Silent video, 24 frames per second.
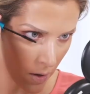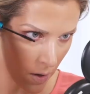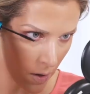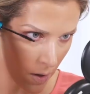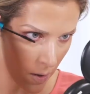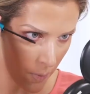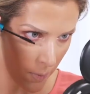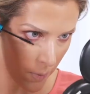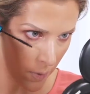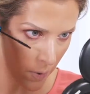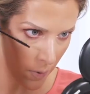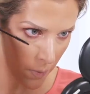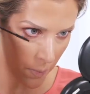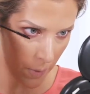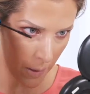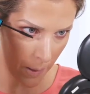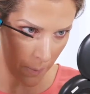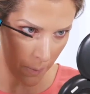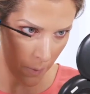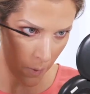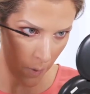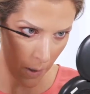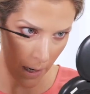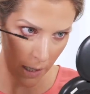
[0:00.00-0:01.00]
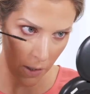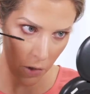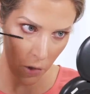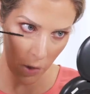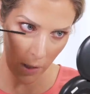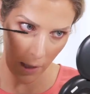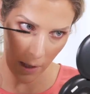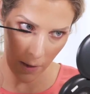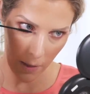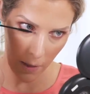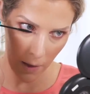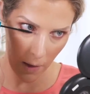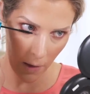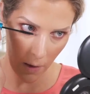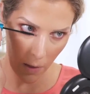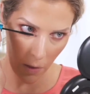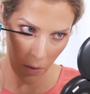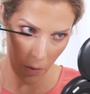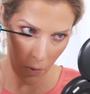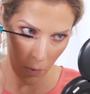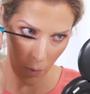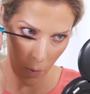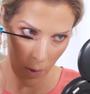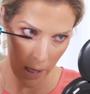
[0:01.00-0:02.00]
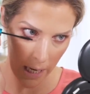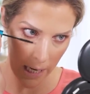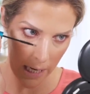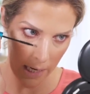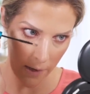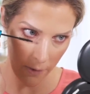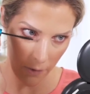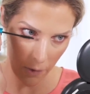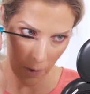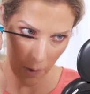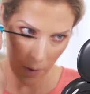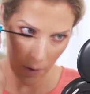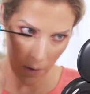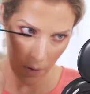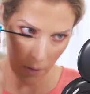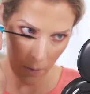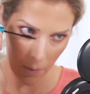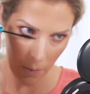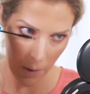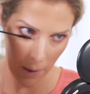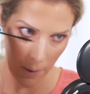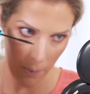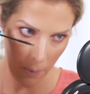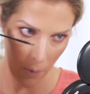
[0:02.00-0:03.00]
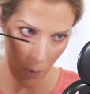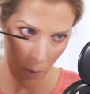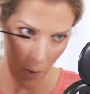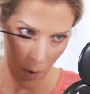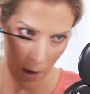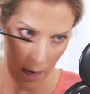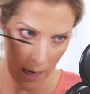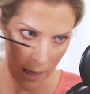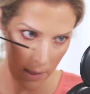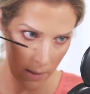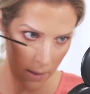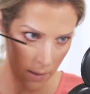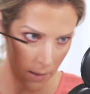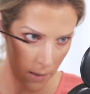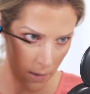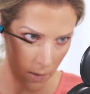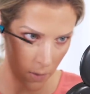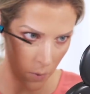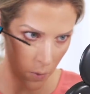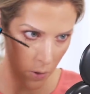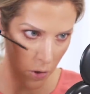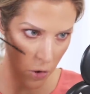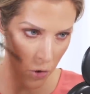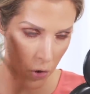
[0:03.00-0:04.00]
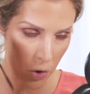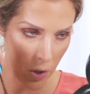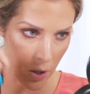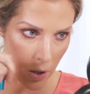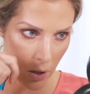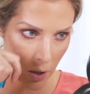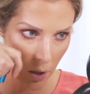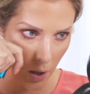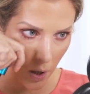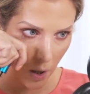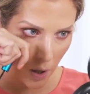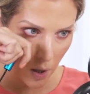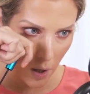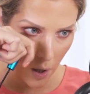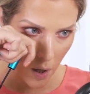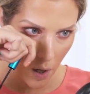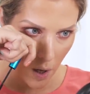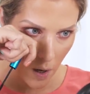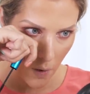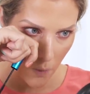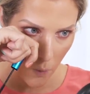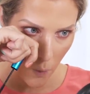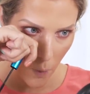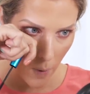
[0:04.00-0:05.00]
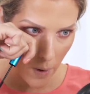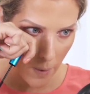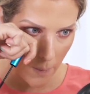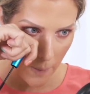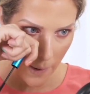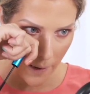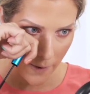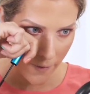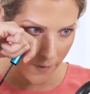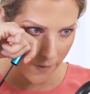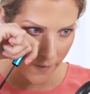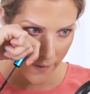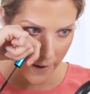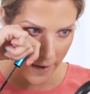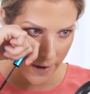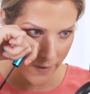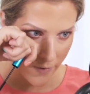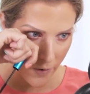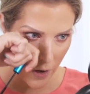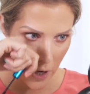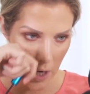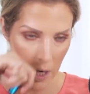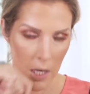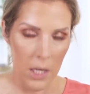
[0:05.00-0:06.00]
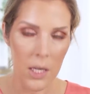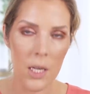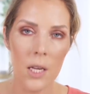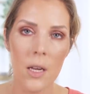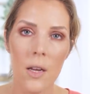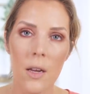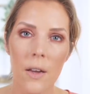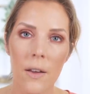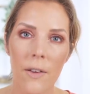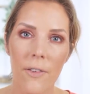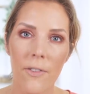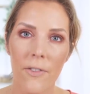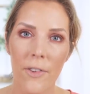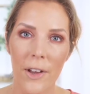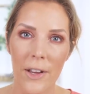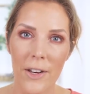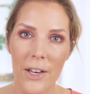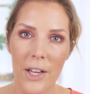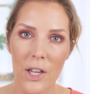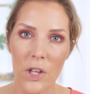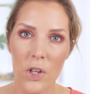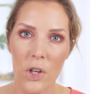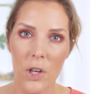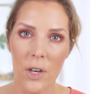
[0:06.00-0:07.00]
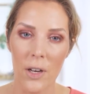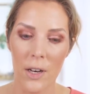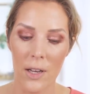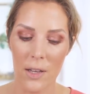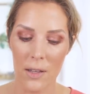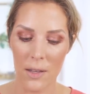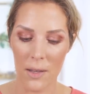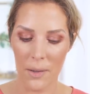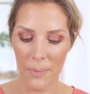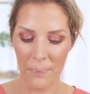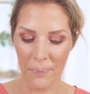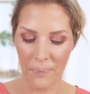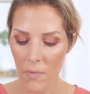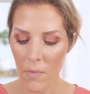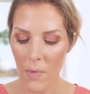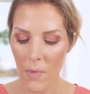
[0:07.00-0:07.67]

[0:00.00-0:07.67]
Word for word: A couple of people, actually, I think three different people asked this question of what my favorite foundation is.